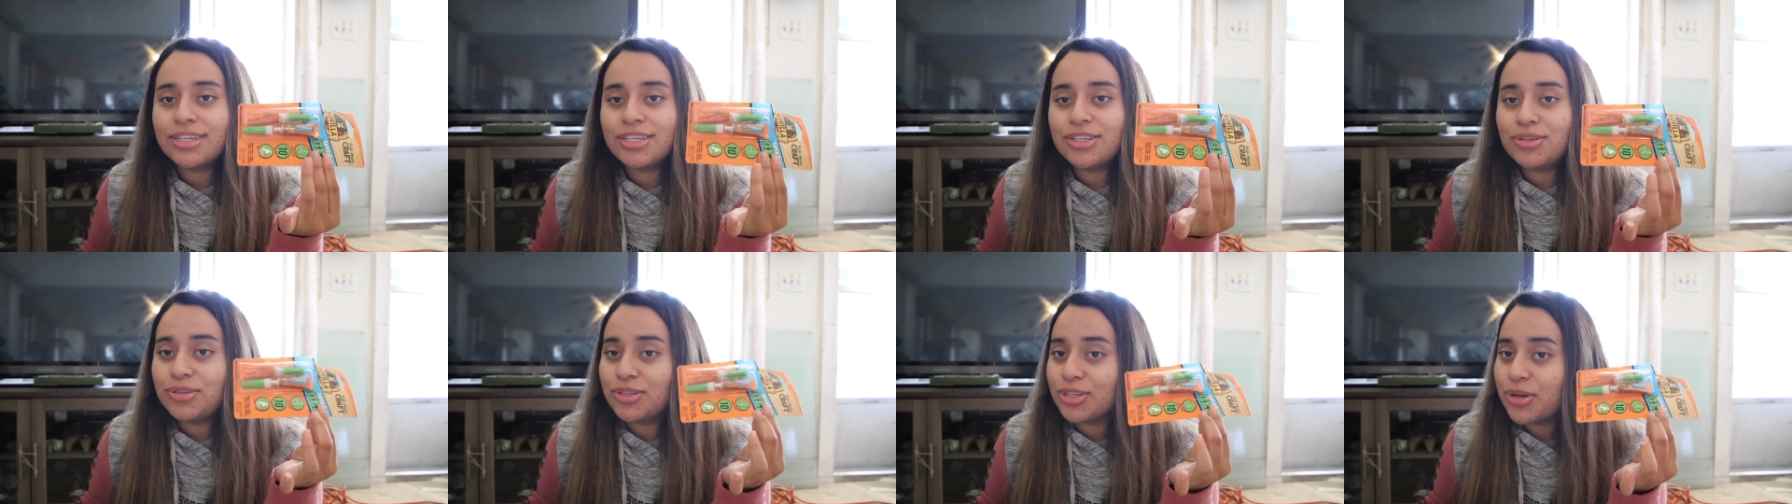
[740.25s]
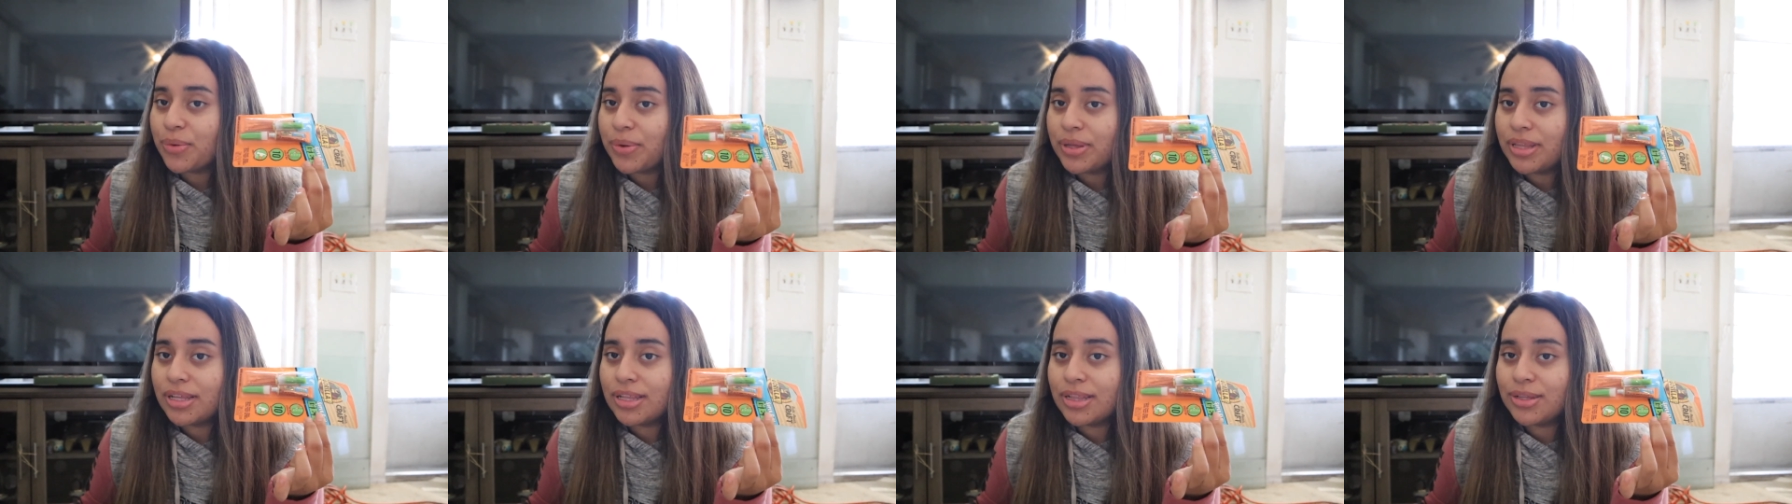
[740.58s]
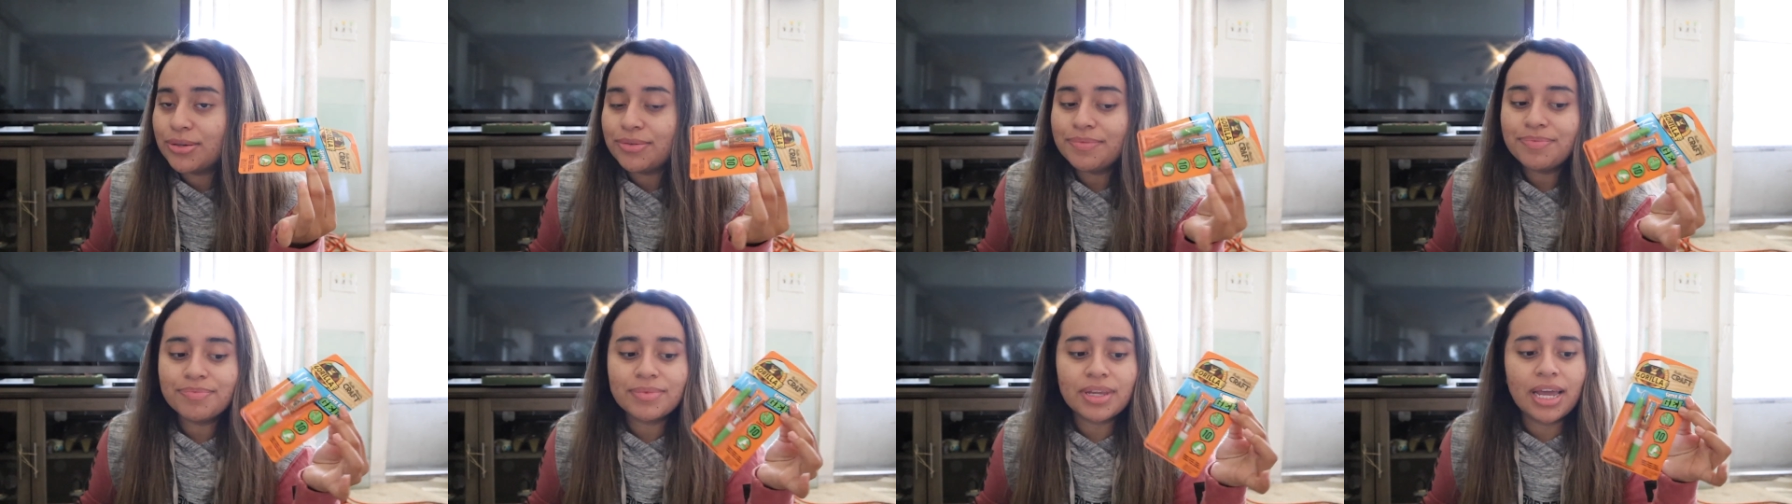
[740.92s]
use Gorilla
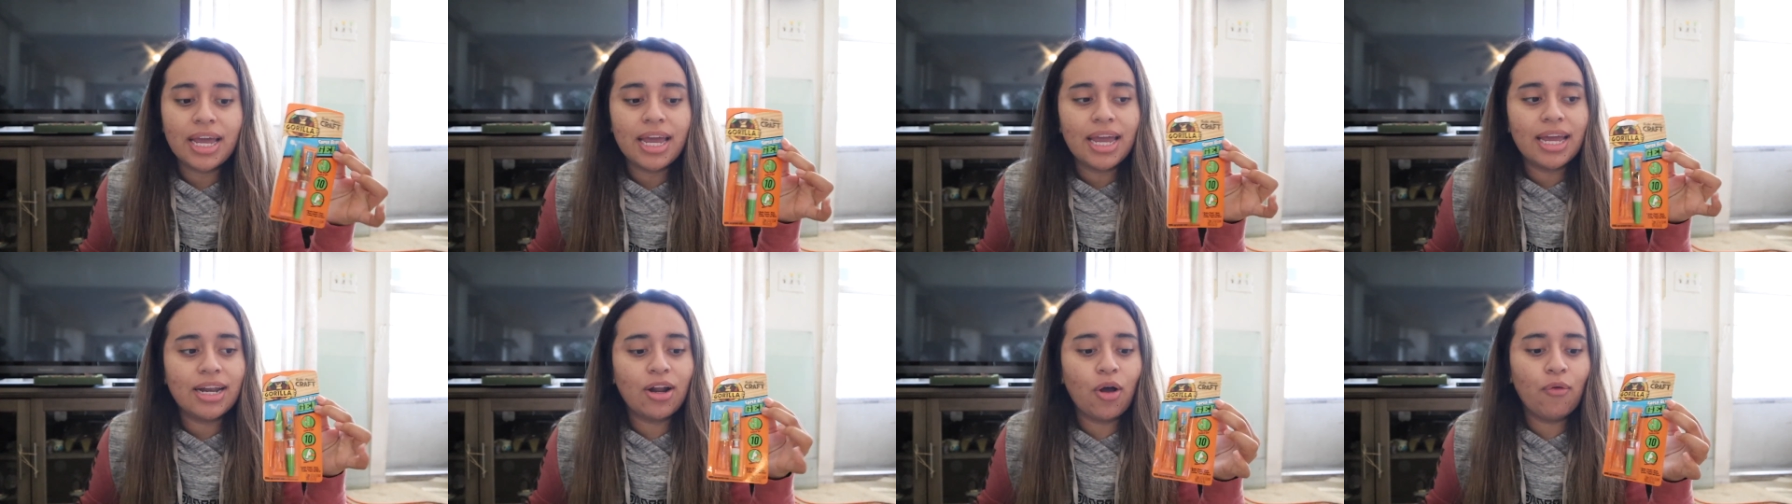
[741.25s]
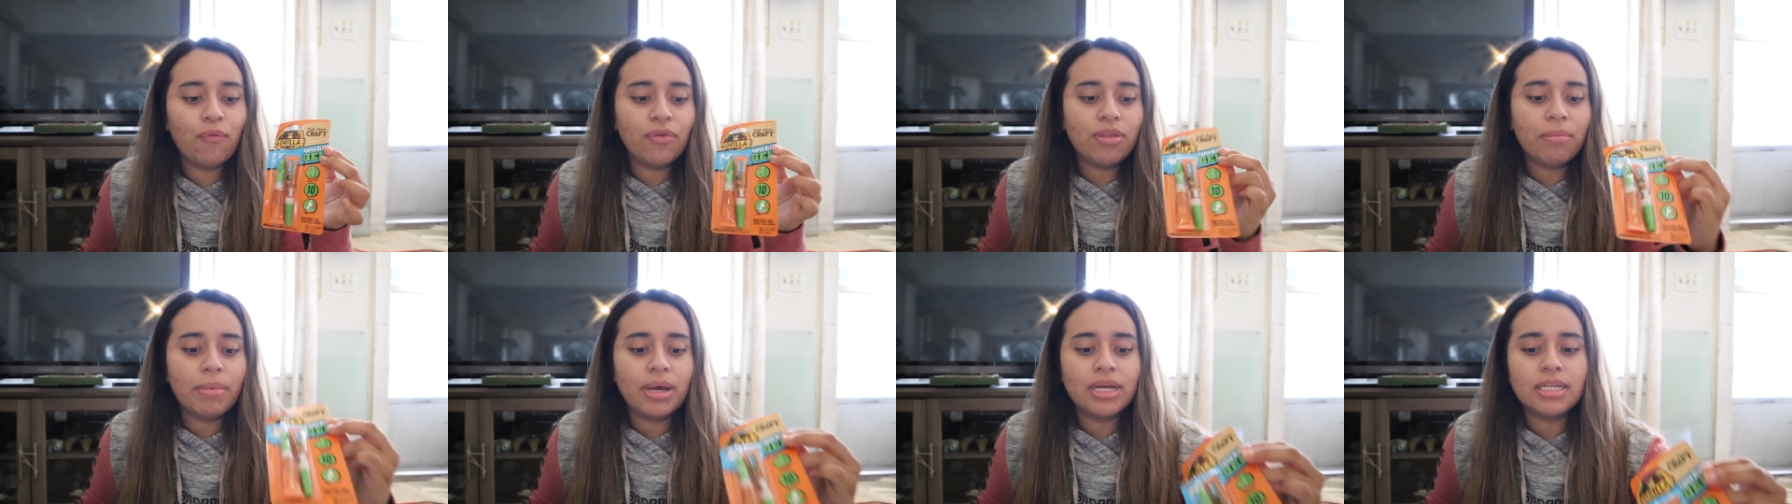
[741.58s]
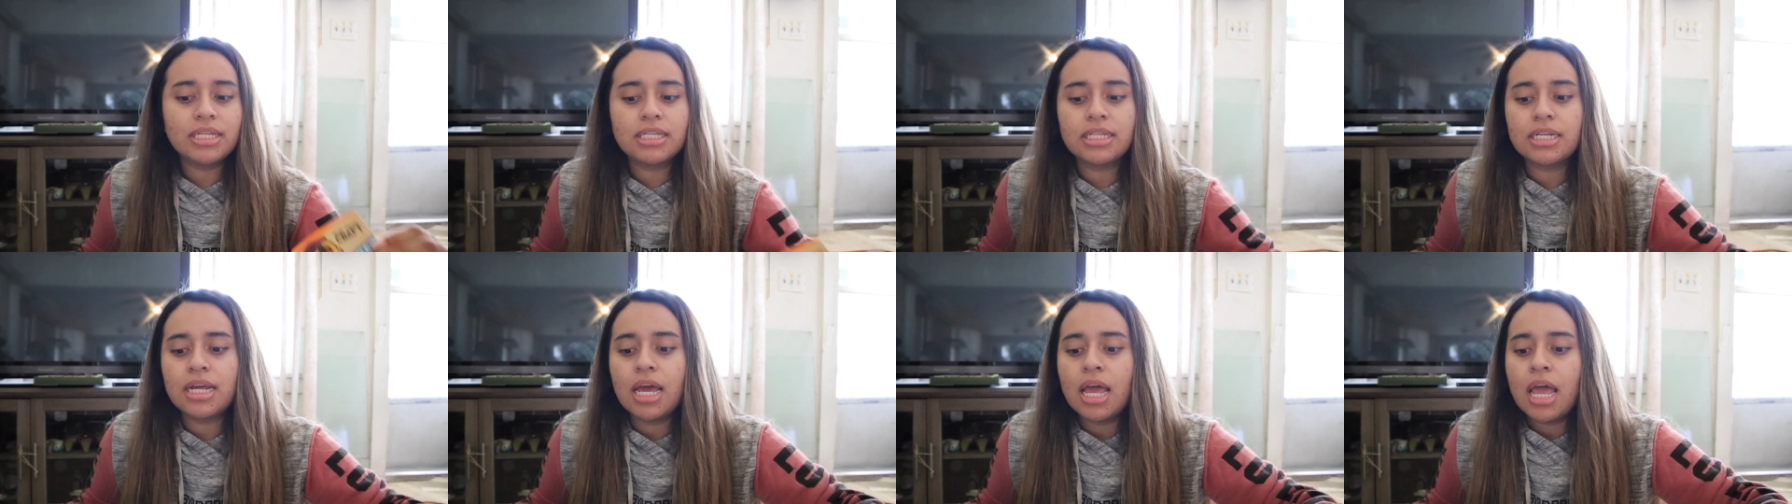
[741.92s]
Glue and hope for the
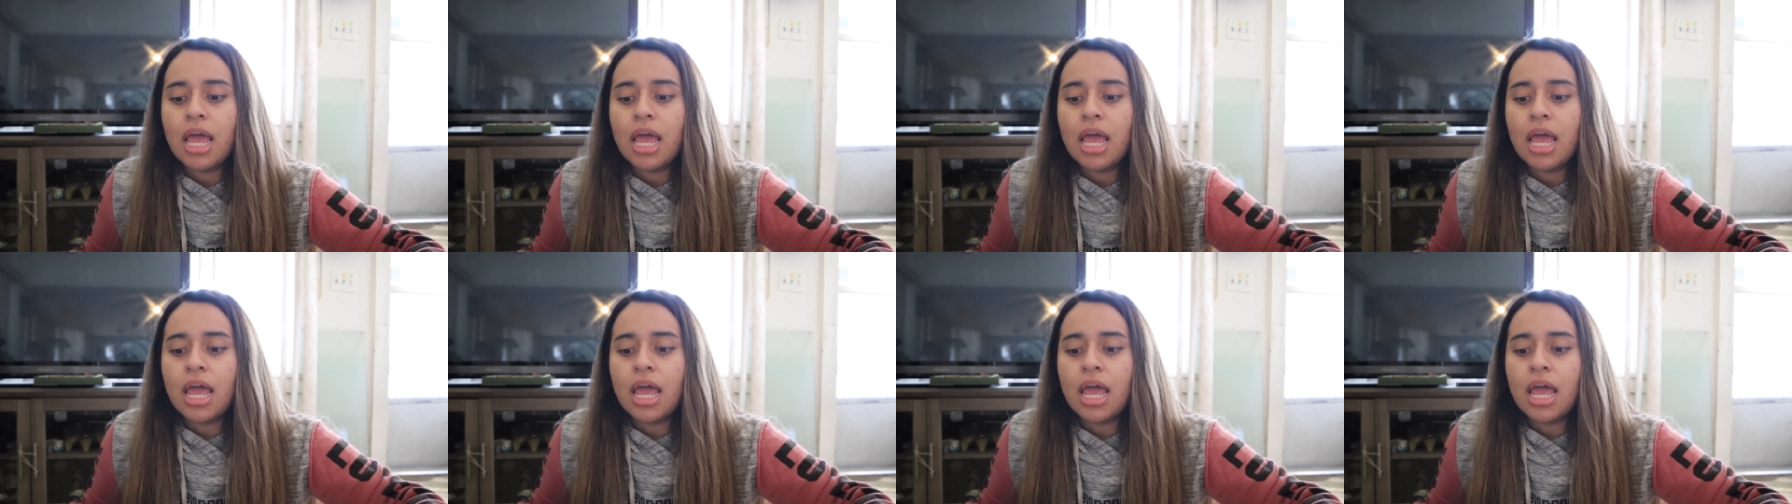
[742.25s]
best.